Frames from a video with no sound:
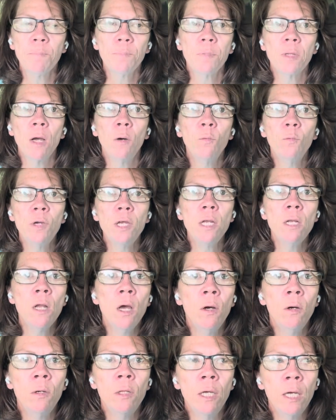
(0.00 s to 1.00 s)
Now, we
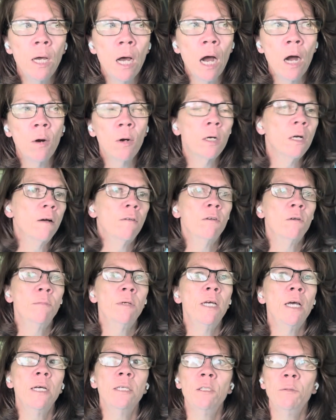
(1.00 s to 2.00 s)
know that our
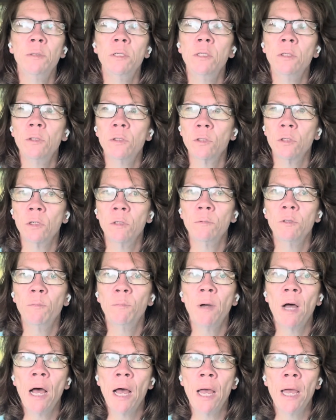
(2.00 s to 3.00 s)
government has been usurped
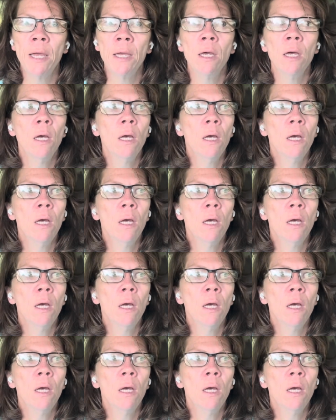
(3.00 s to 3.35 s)
by